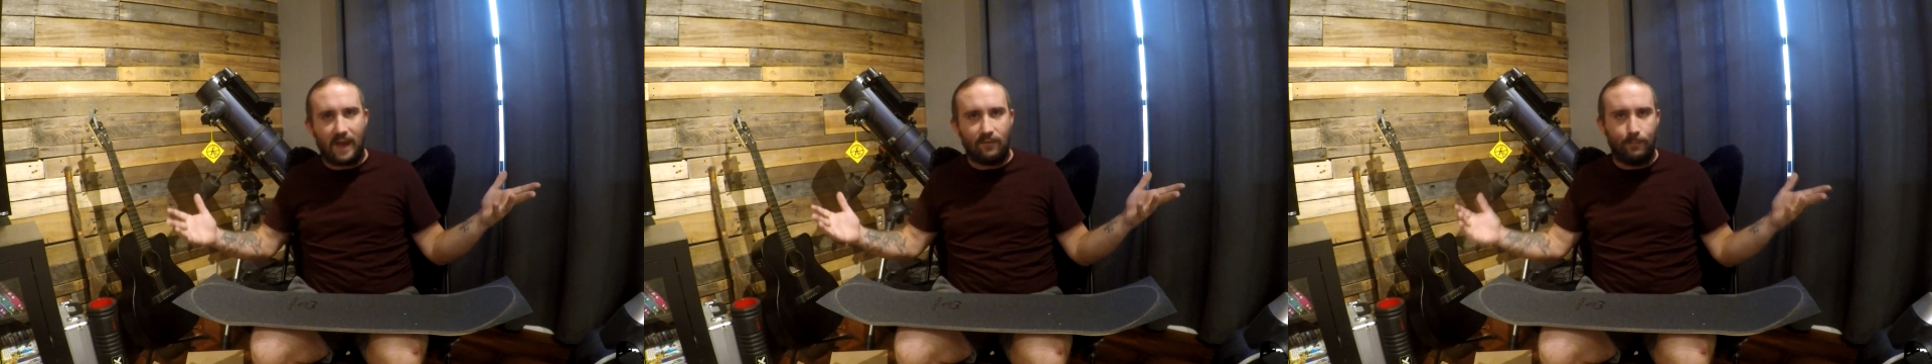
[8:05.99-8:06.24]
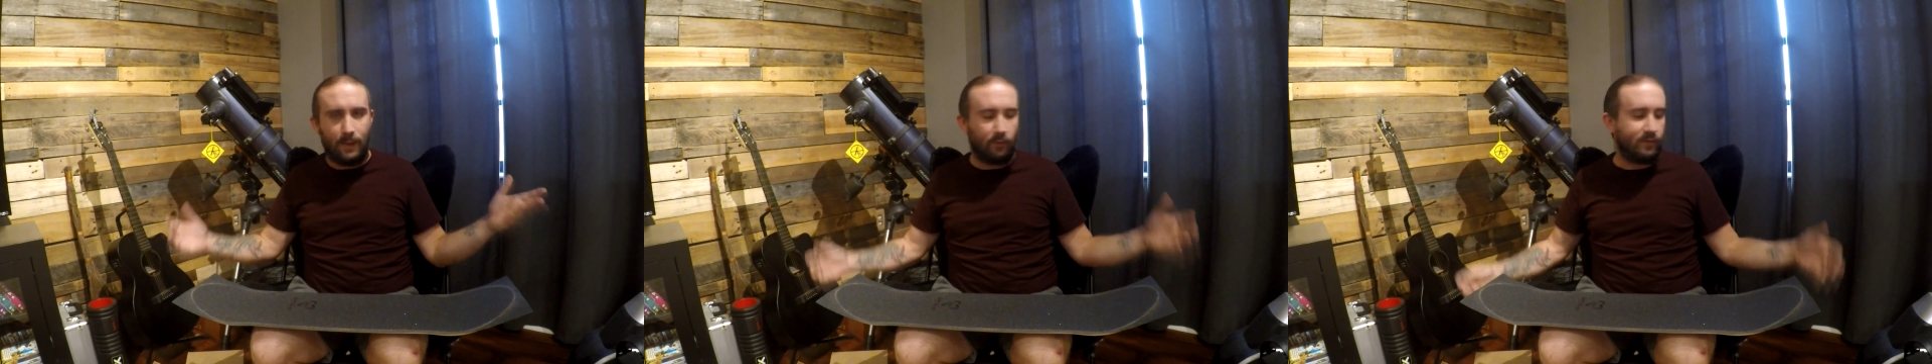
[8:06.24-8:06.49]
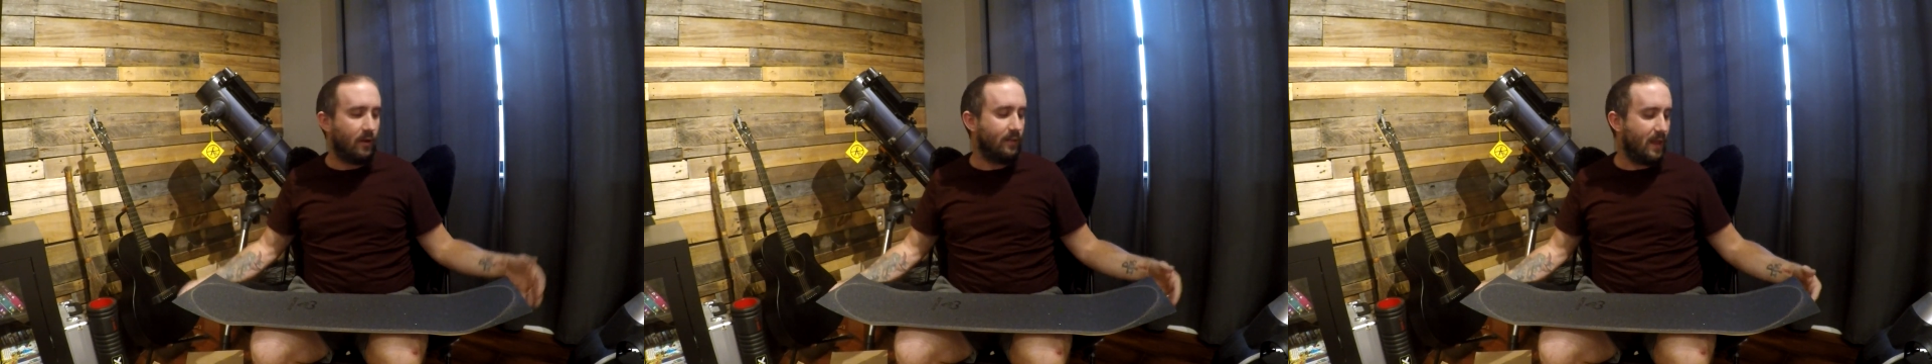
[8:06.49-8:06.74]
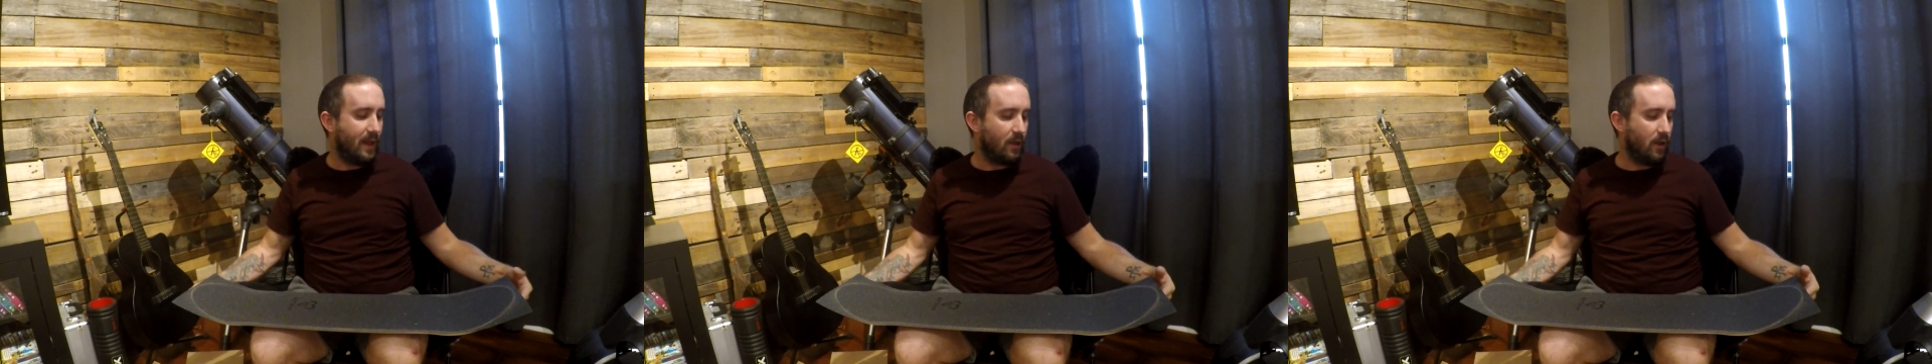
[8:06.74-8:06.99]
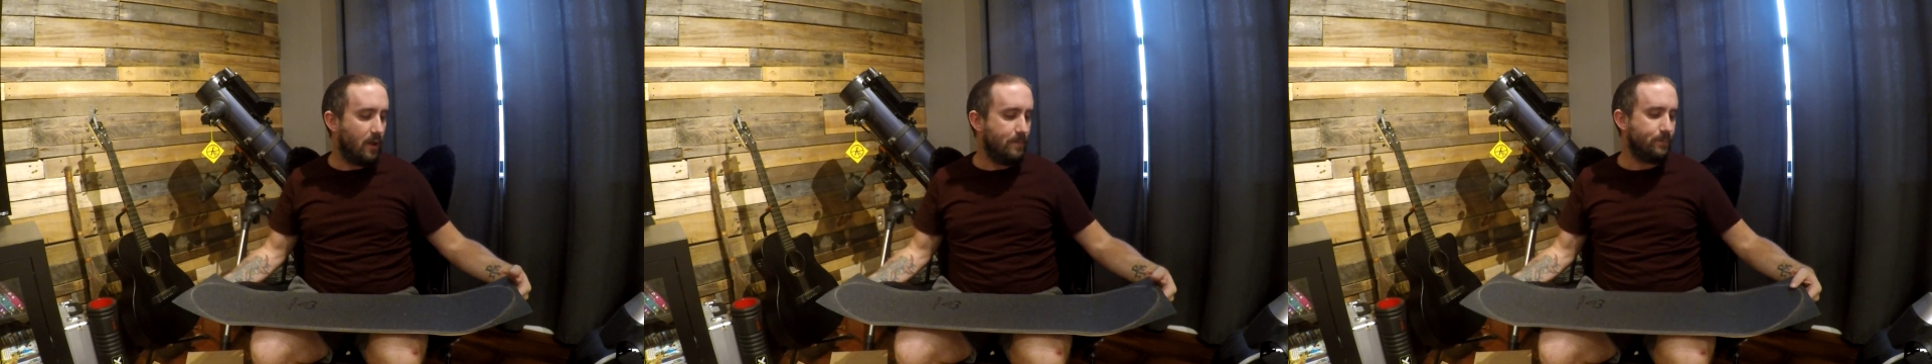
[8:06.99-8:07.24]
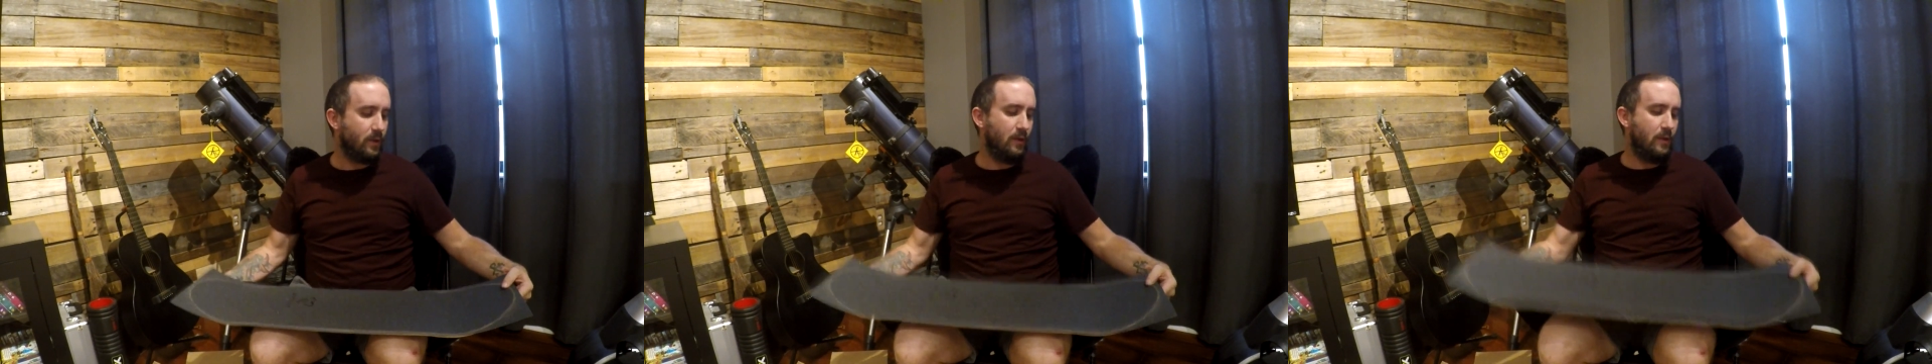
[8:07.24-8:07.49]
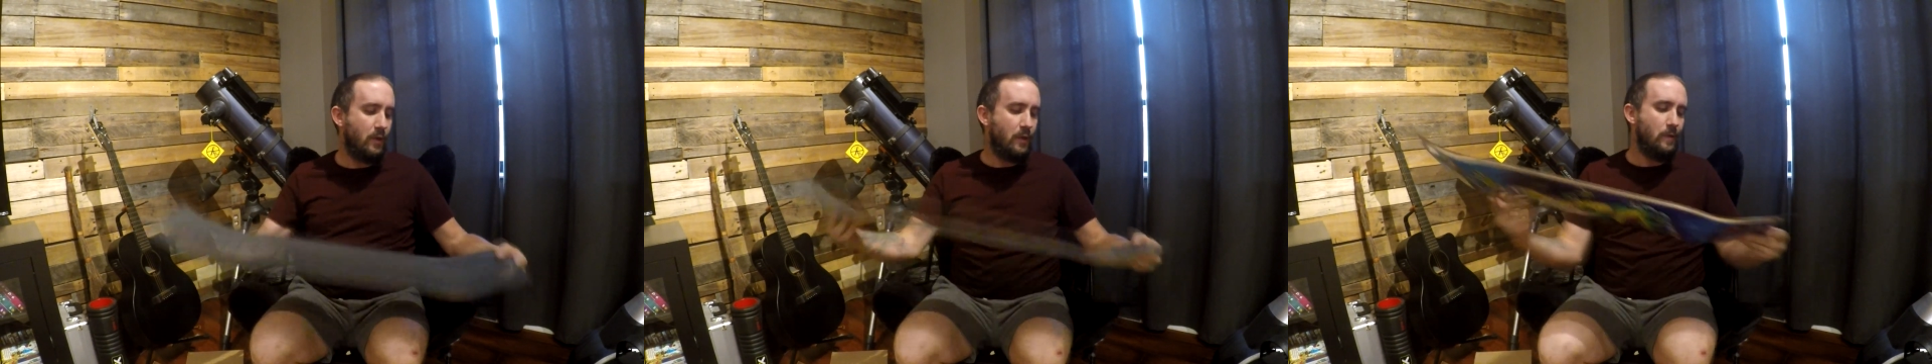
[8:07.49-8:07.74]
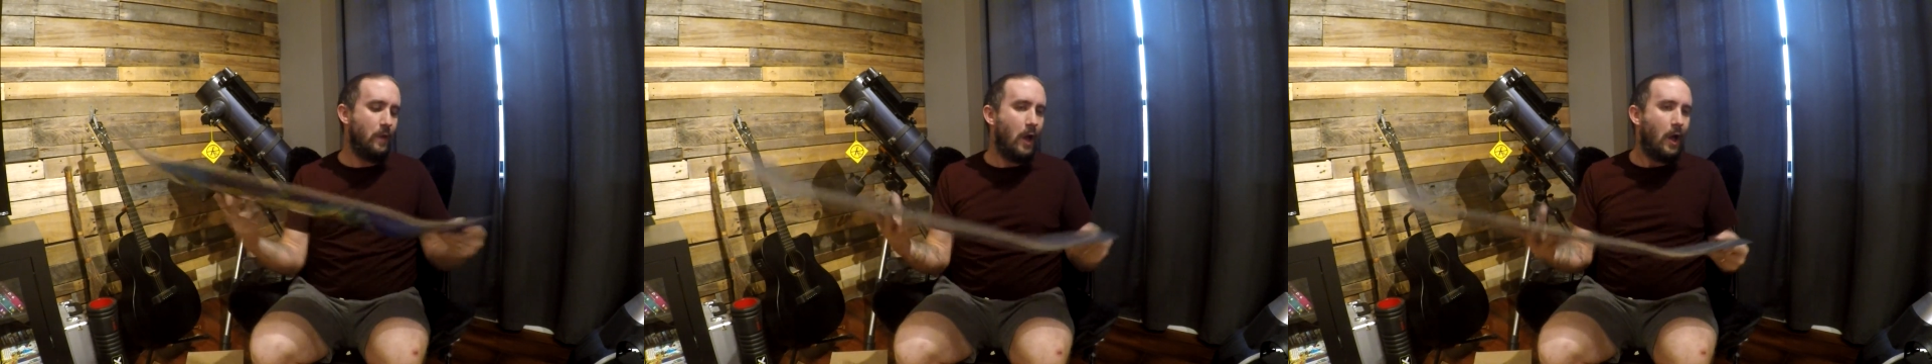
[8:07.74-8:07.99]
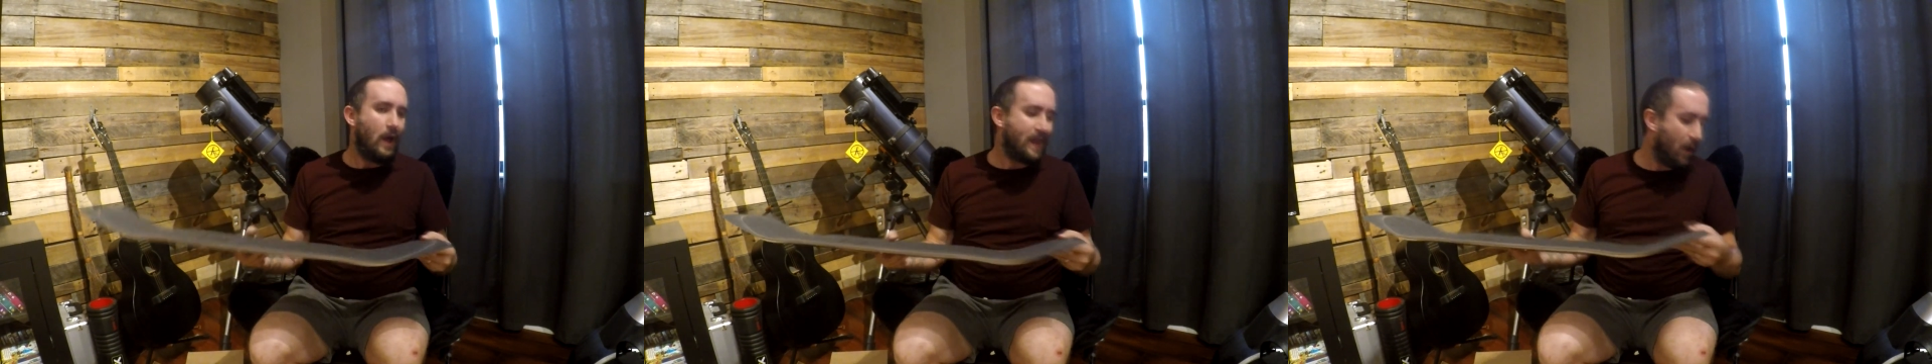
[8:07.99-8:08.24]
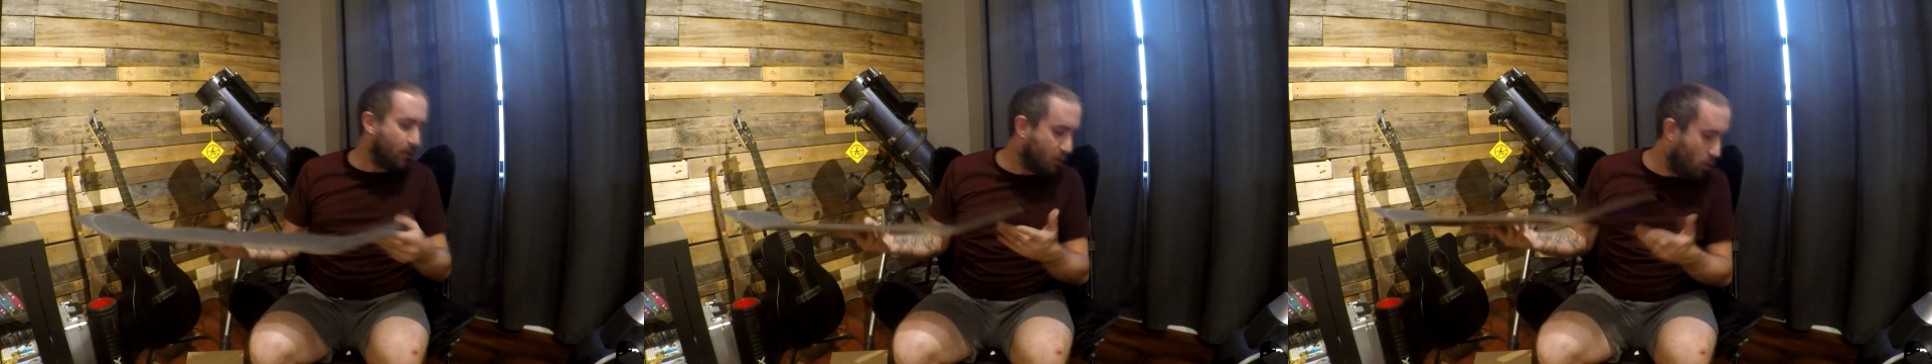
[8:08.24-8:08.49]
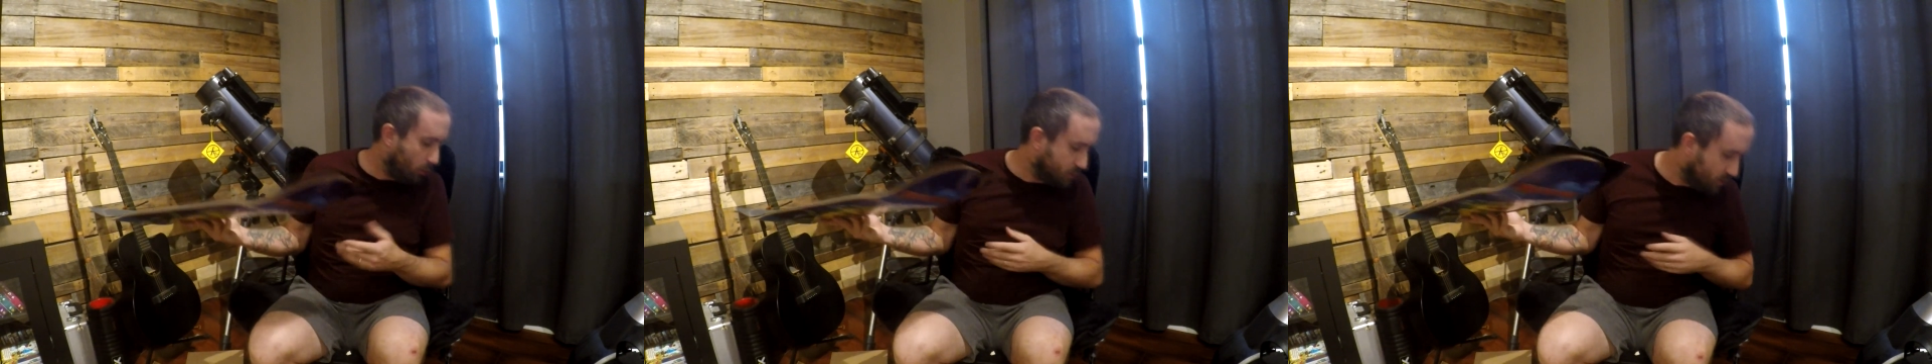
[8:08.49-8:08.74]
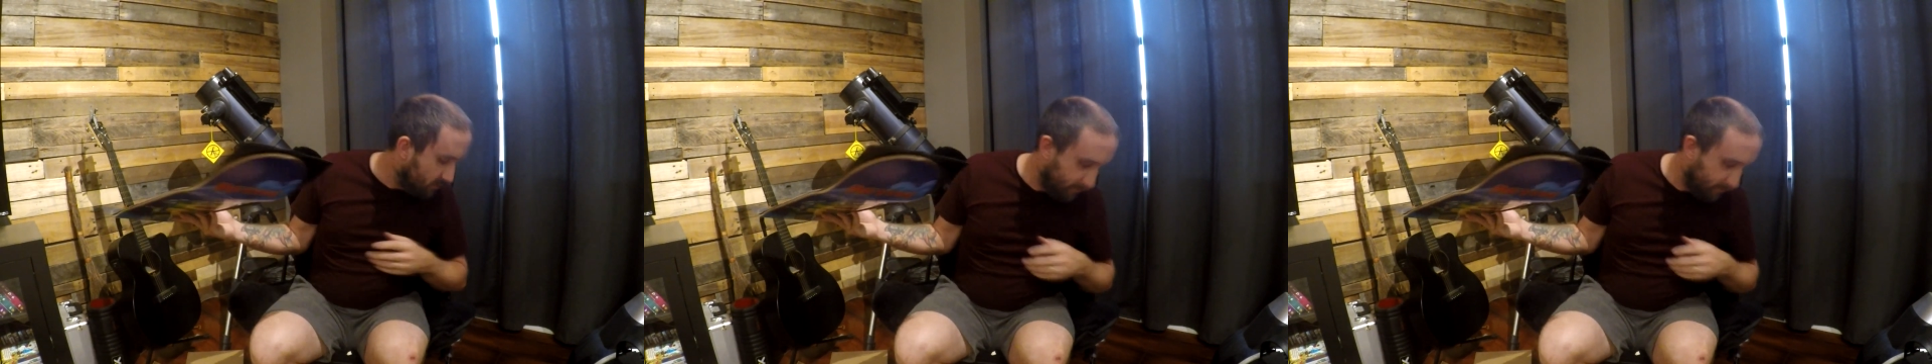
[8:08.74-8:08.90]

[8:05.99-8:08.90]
of built on like a counterculture of